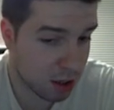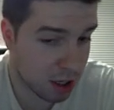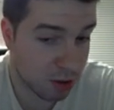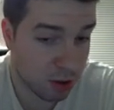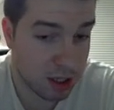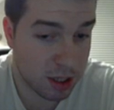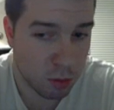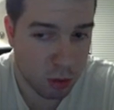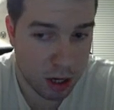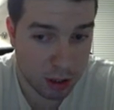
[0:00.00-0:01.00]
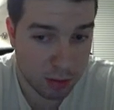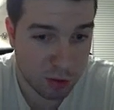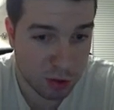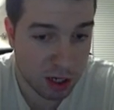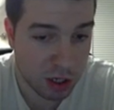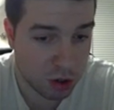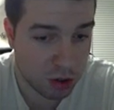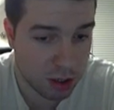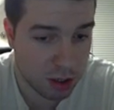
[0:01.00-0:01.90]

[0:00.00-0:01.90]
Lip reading: as you can see, why the most dangerous